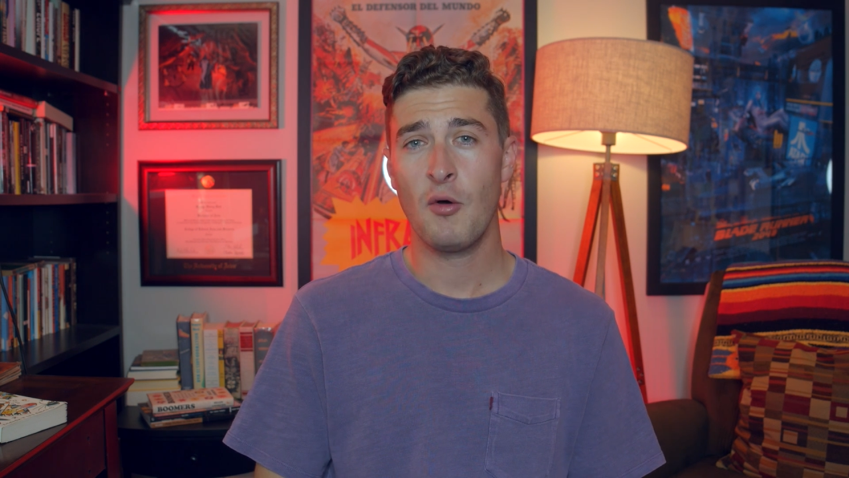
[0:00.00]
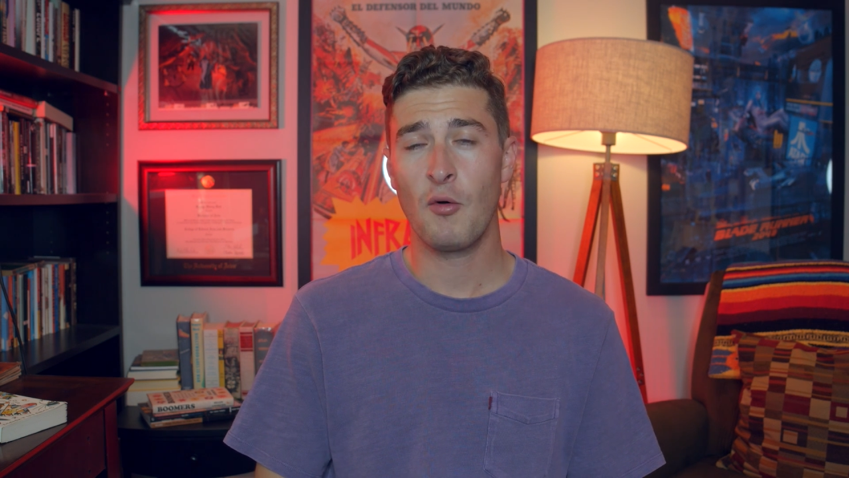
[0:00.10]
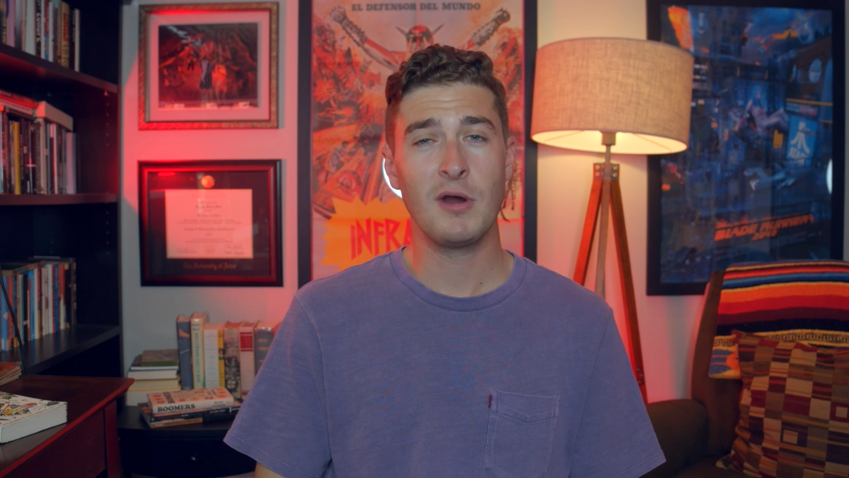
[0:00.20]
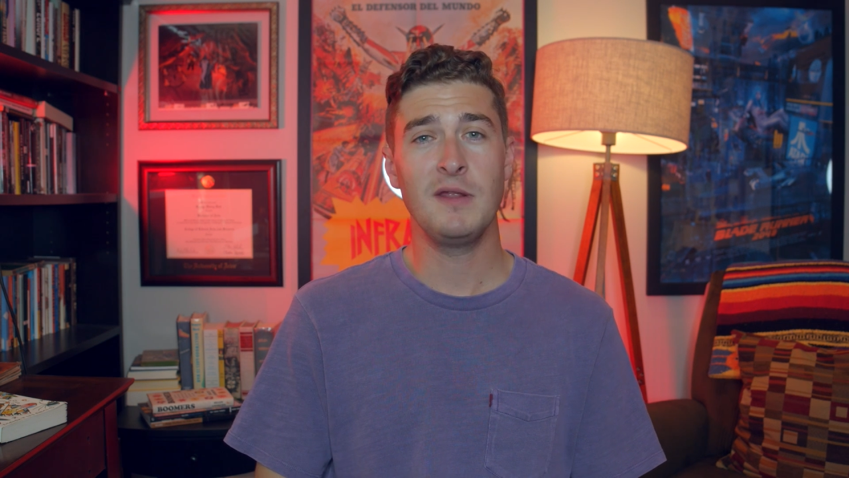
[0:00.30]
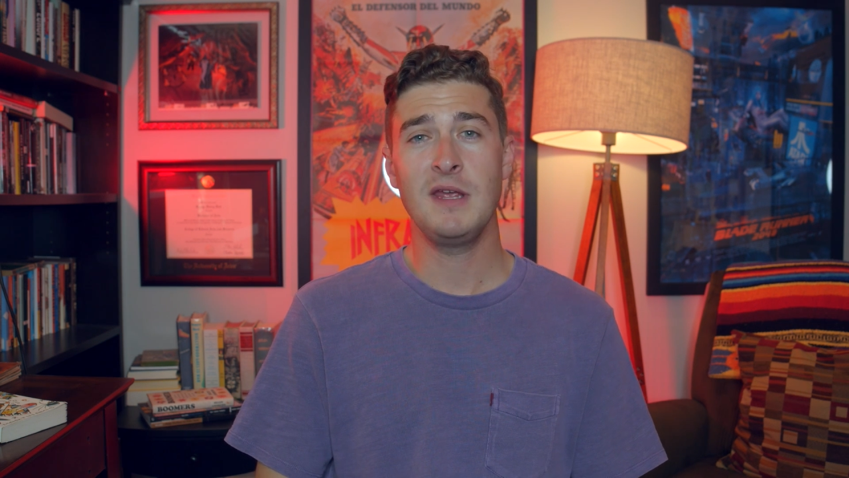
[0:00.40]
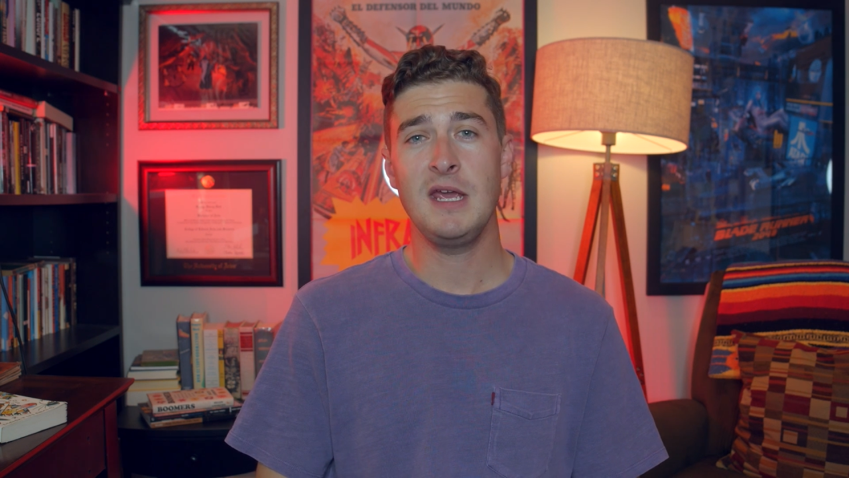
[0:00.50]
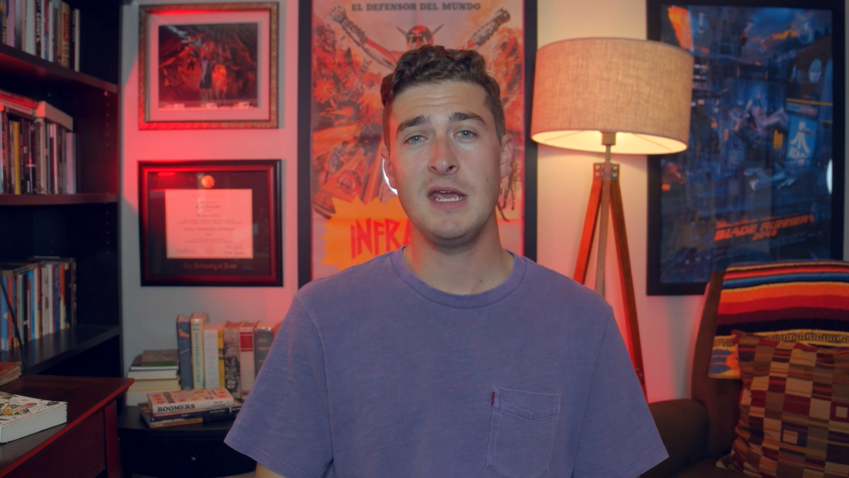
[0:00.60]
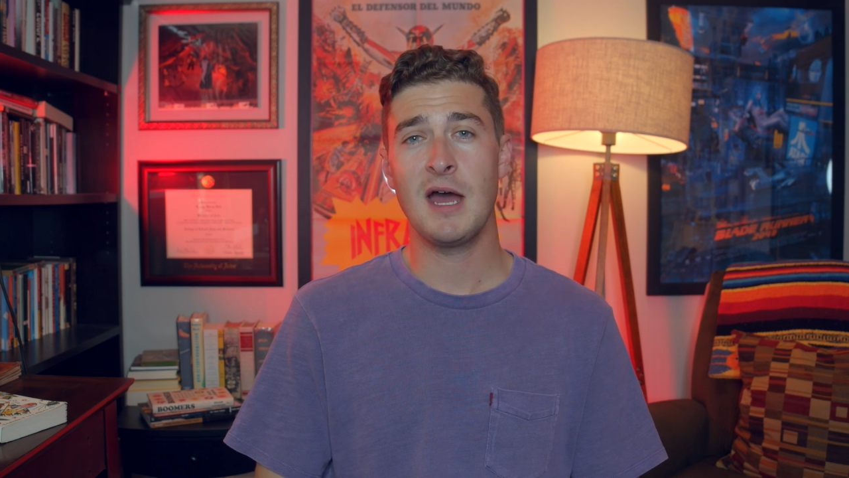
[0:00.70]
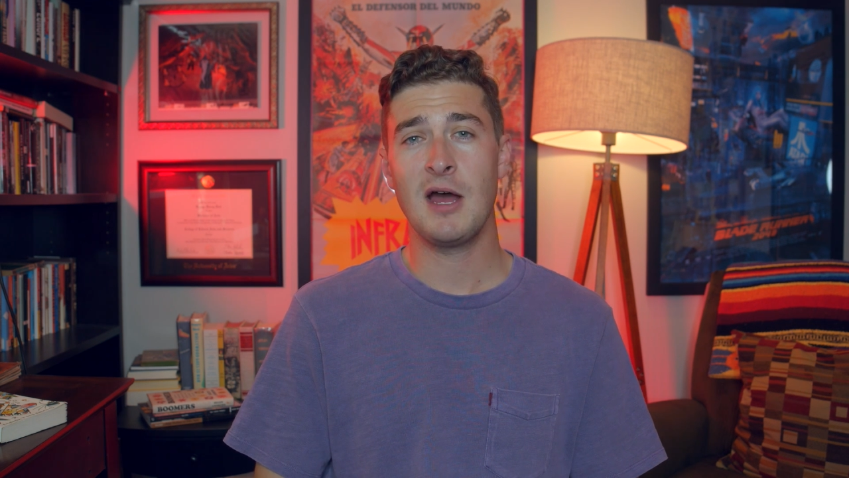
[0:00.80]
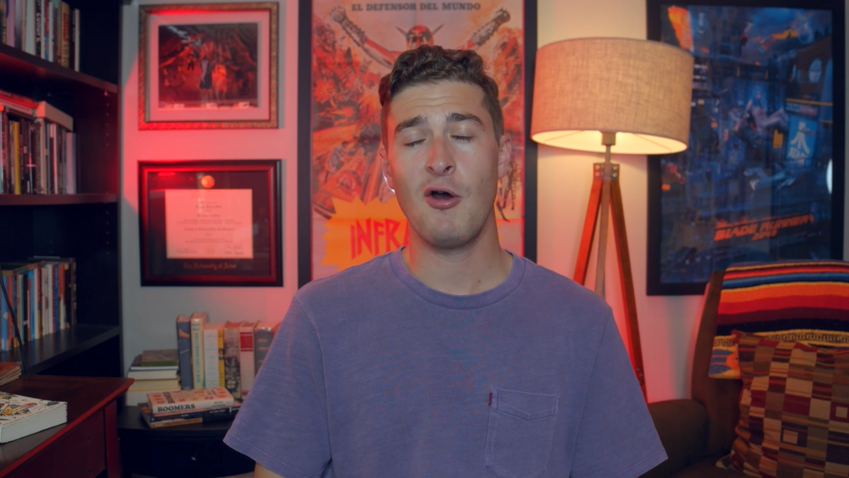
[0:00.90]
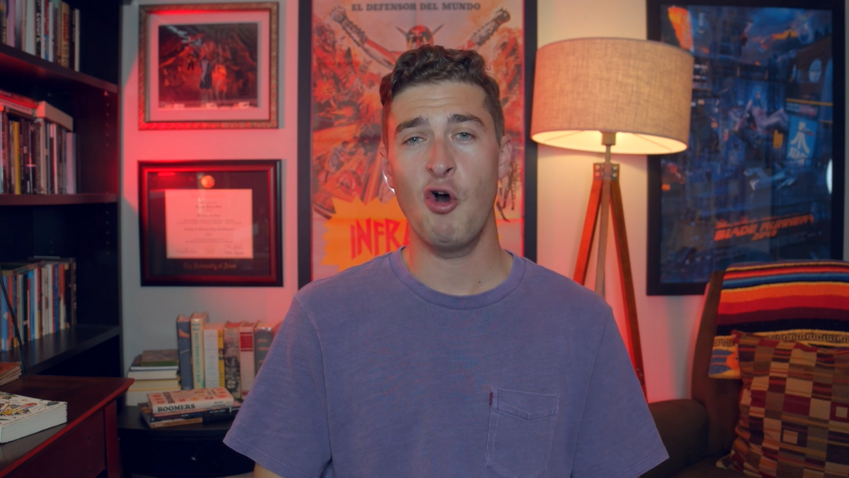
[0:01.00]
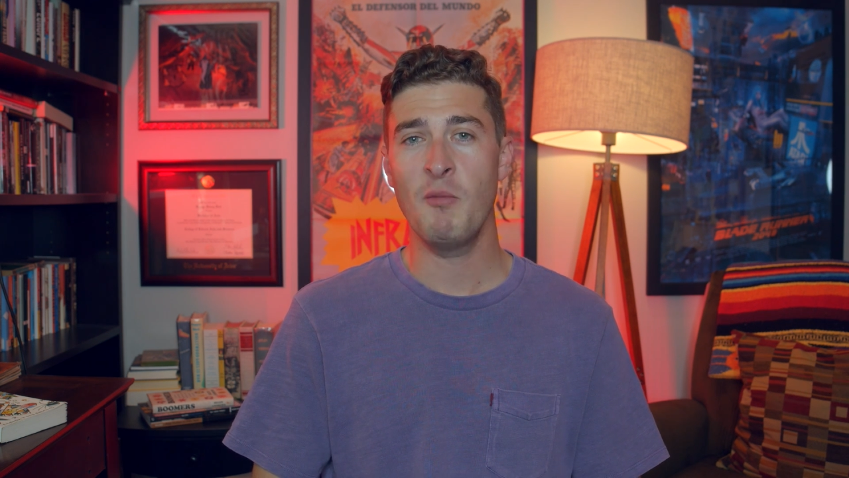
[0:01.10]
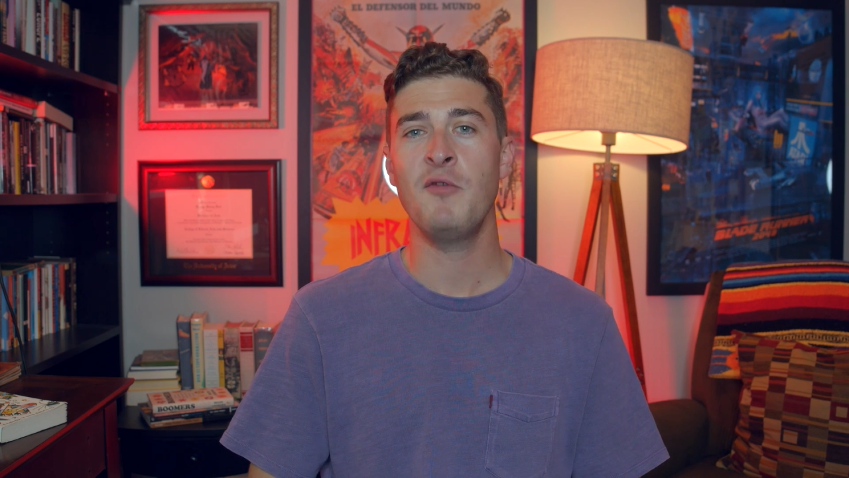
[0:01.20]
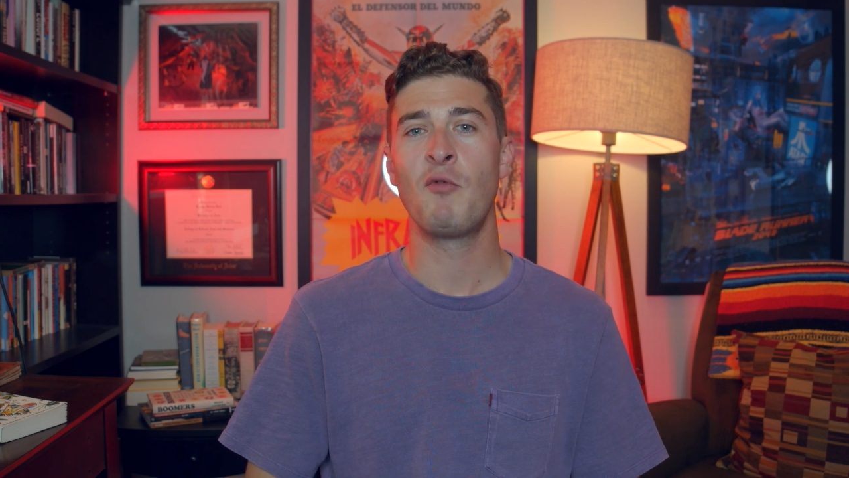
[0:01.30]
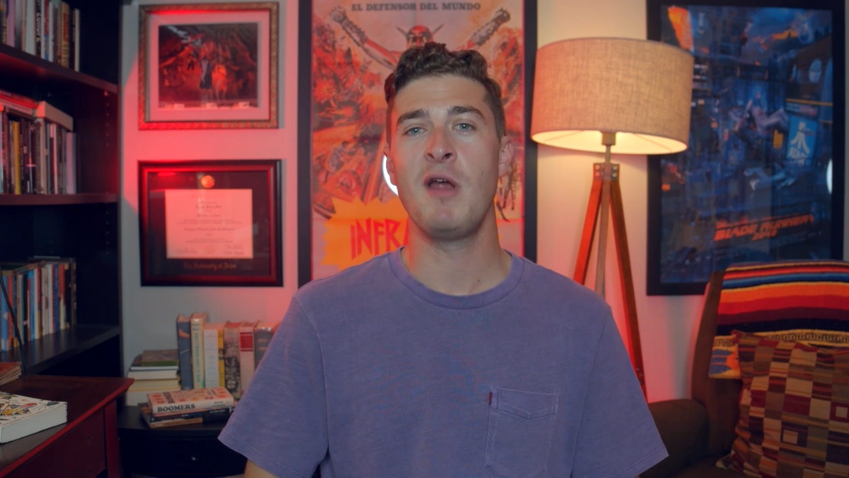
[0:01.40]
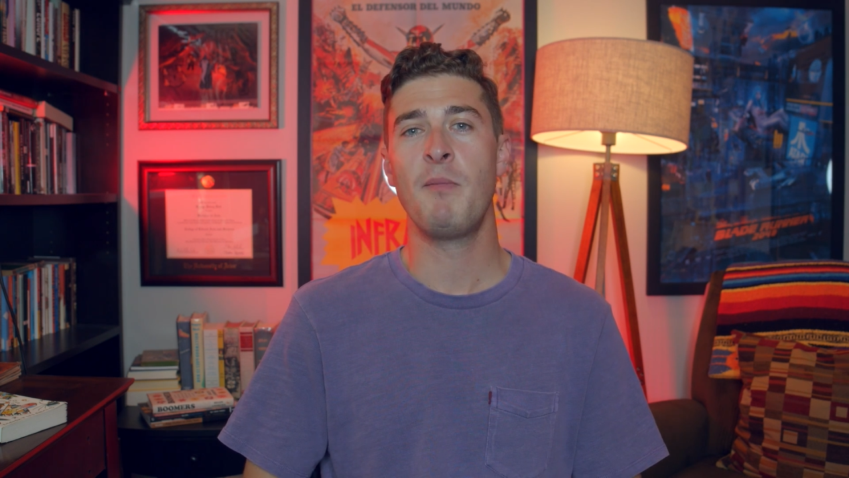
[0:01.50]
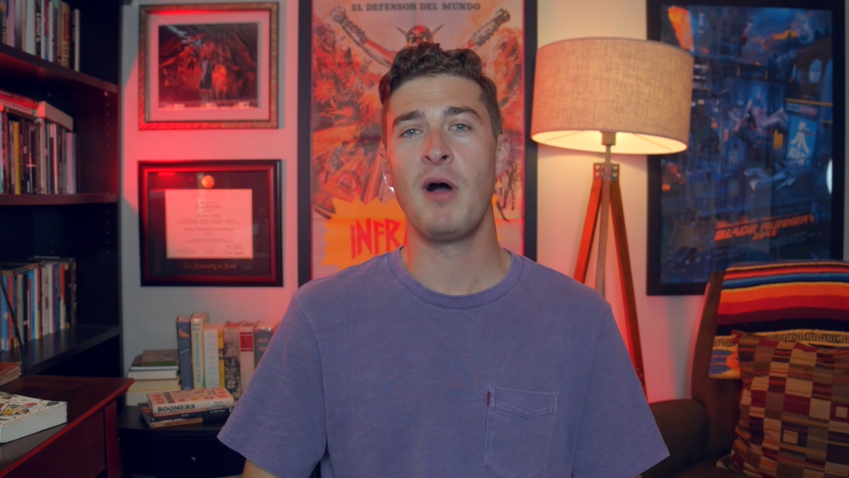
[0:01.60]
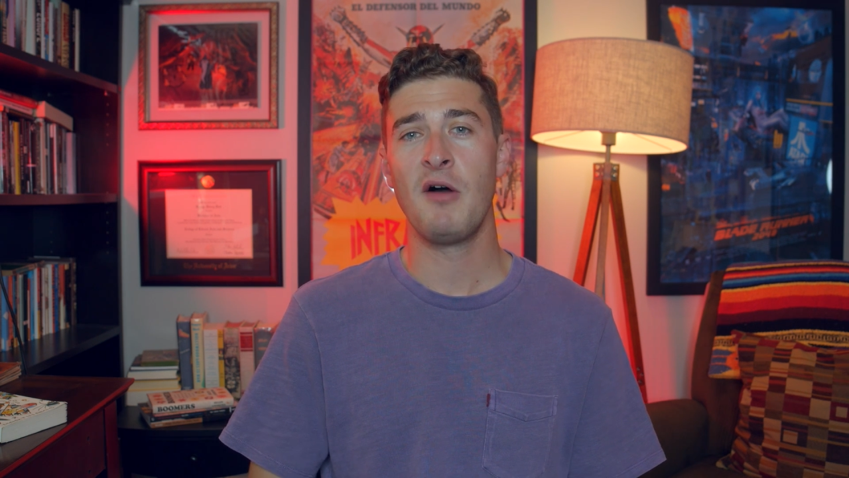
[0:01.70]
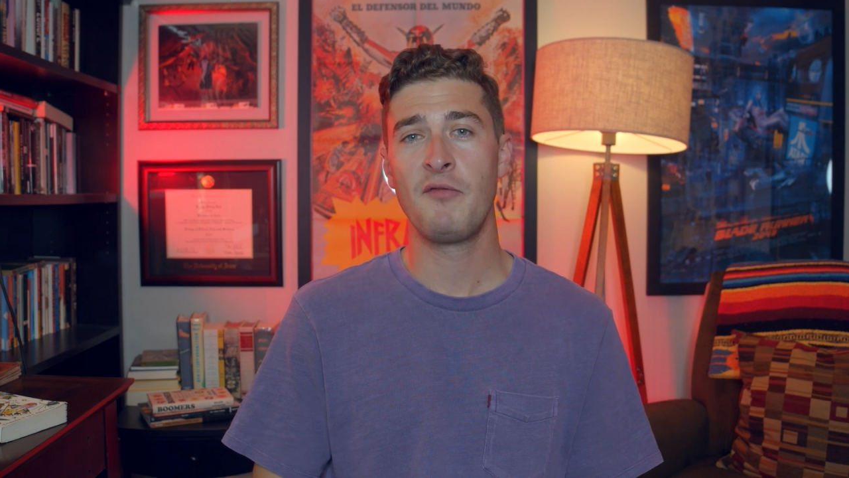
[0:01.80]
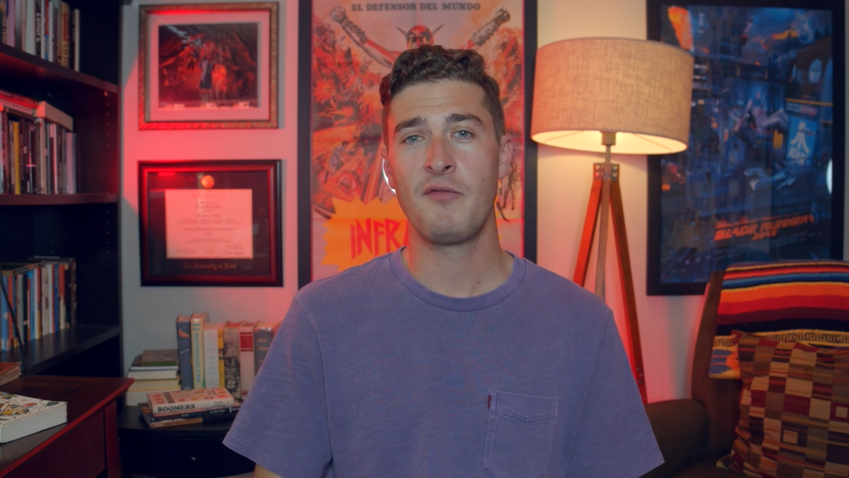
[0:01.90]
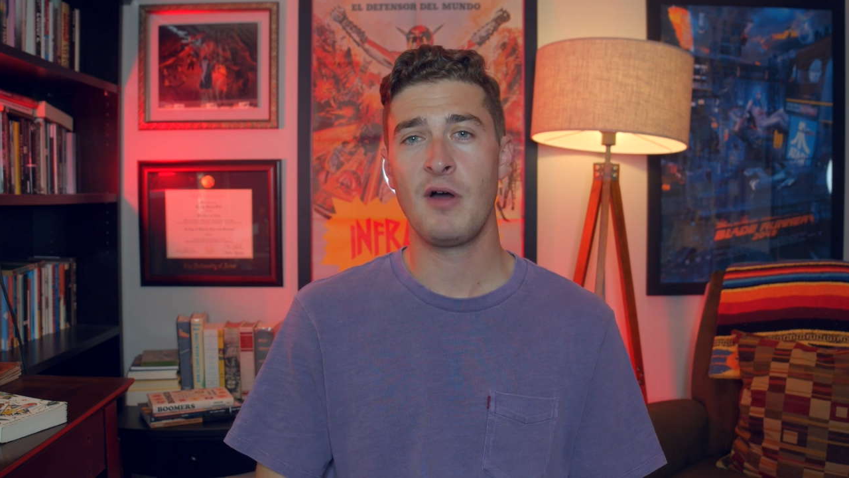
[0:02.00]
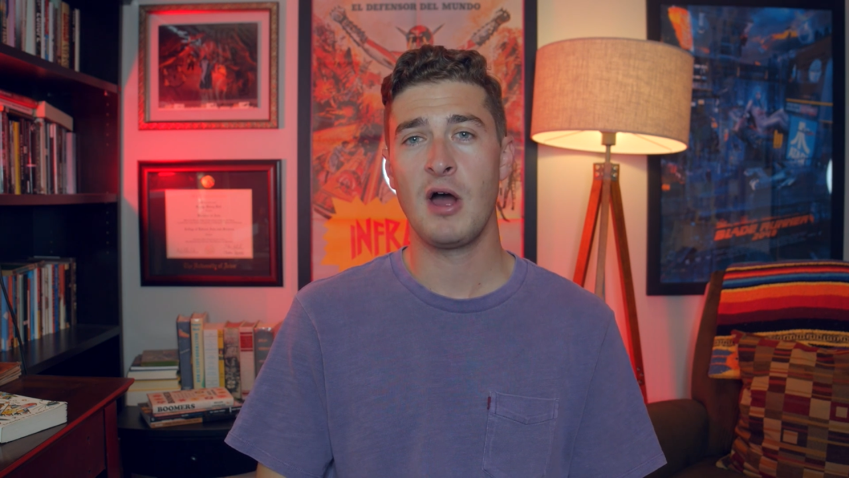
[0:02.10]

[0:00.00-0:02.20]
or in the uh, Omen ripoff